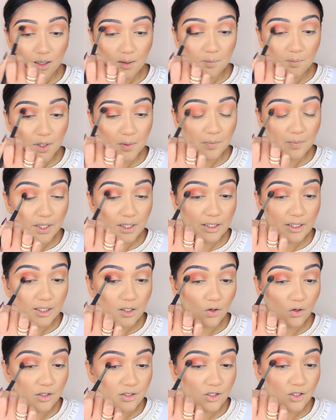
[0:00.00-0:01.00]
but mainly
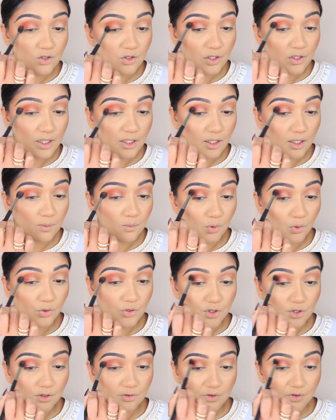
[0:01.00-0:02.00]
concentrating
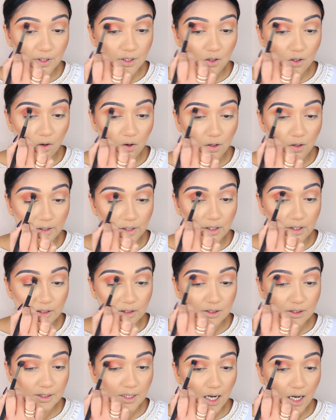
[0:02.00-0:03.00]
most of it on
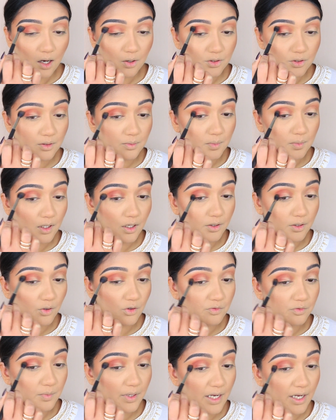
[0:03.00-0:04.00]
the outer part
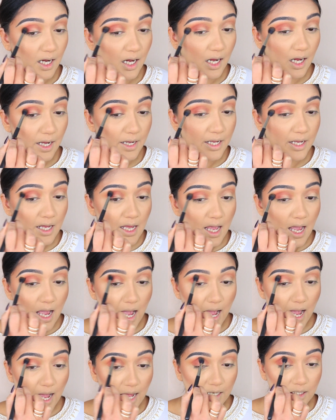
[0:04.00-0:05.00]
of my eye.
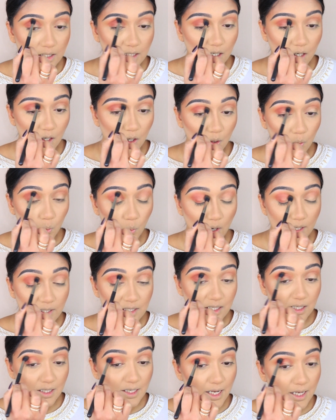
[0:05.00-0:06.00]
And
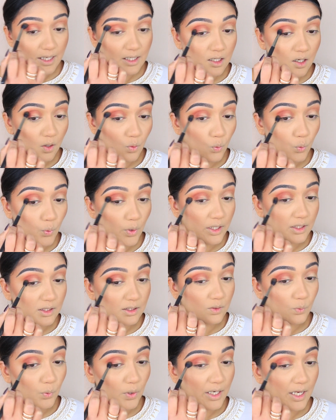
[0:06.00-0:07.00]
once again,
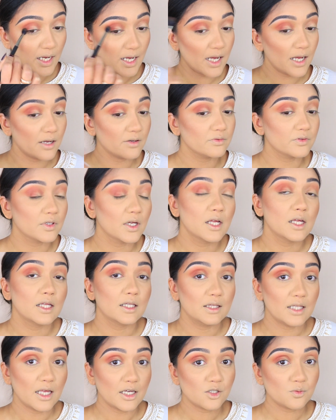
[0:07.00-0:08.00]
when I have
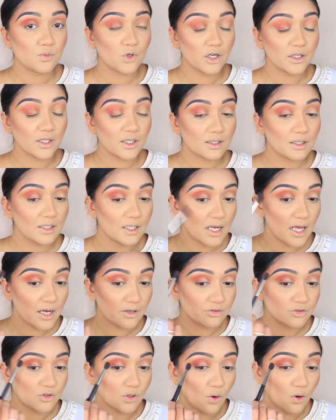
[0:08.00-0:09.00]
less product
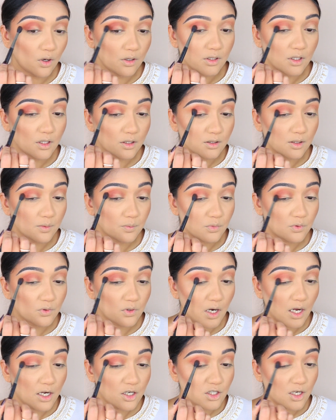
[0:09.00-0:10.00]
left on the
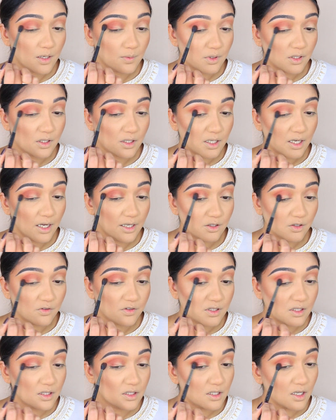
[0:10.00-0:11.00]
brush, I'm going to kind of
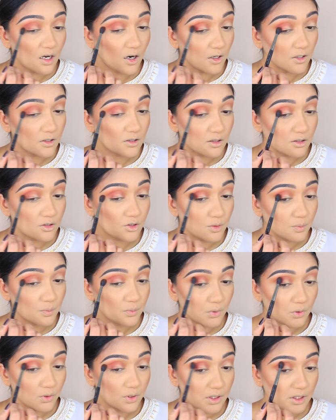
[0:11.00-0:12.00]
start to
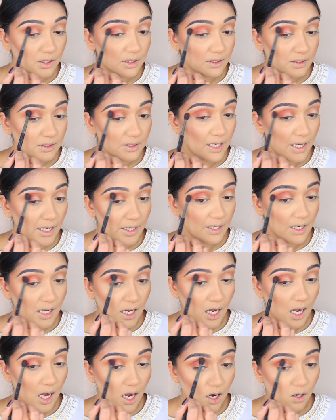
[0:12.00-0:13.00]
pull that
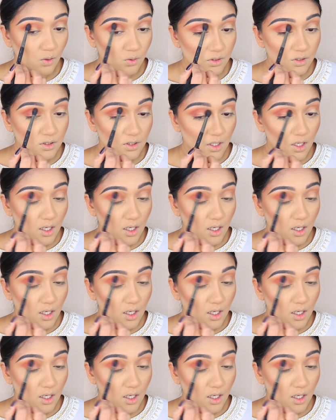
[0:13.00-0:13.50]
out